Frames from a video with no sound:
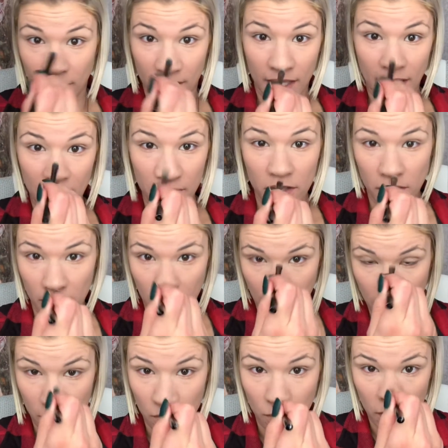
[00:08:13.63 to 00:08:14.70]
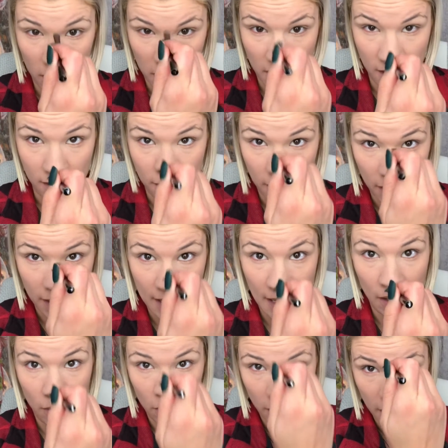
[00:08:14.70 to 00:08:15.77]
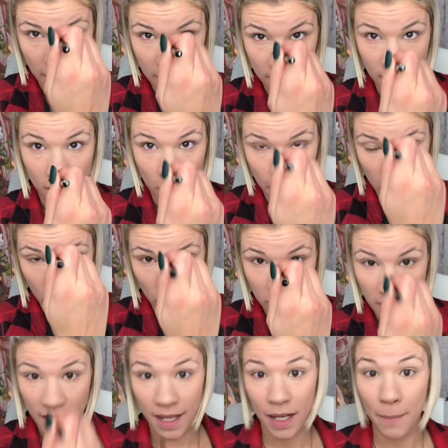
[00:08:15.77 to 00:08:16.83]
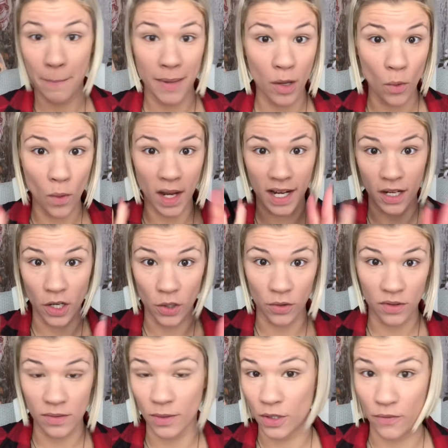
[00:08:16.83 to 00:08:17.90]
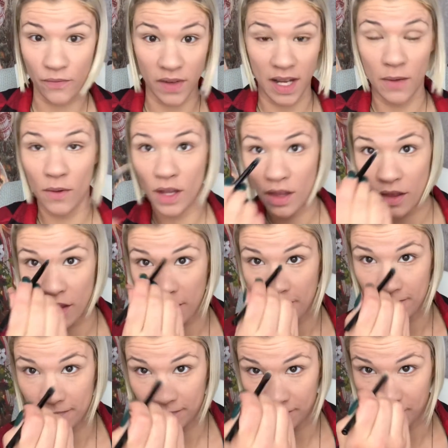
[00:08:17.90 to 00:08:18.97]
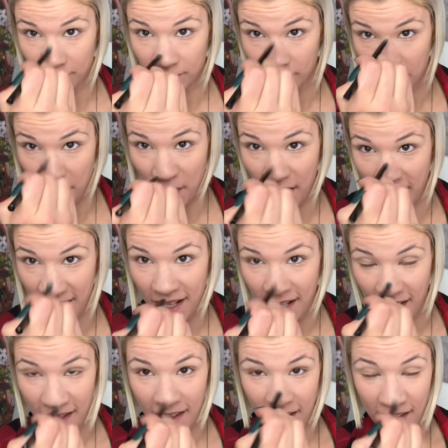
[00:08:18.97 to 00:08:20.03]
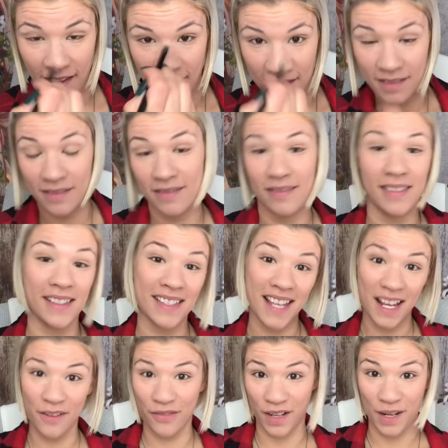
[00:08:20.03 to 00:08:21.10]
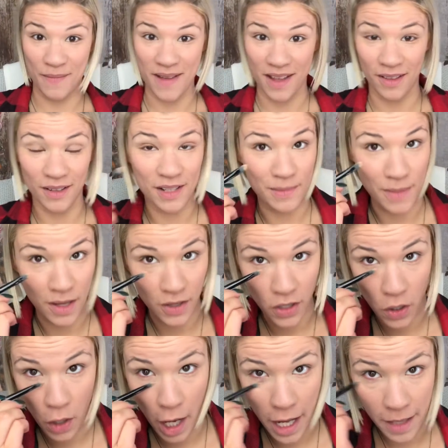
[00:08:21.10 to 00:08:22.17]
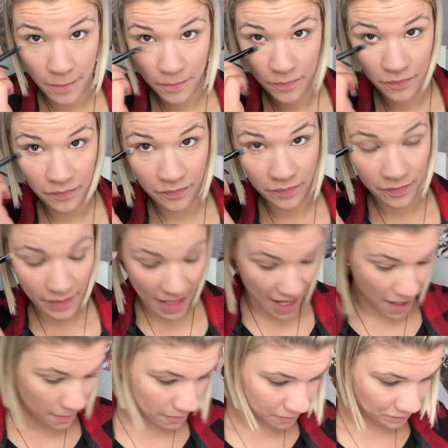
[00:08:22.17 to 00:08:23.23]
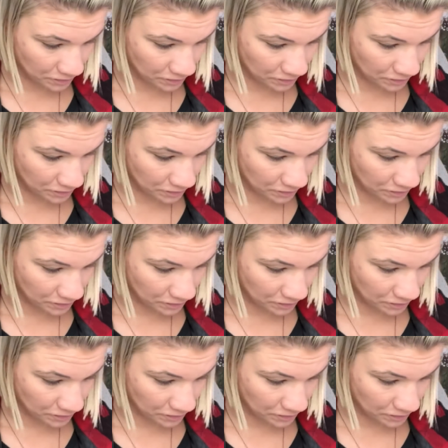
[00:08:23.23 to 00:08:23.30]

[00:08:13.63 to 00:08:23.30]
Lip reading: I even like do one of these like down right at the center of my nose. I got a big wide nose, which I'm fine with, but it's kind of fun to make it look smaller, right? Okay.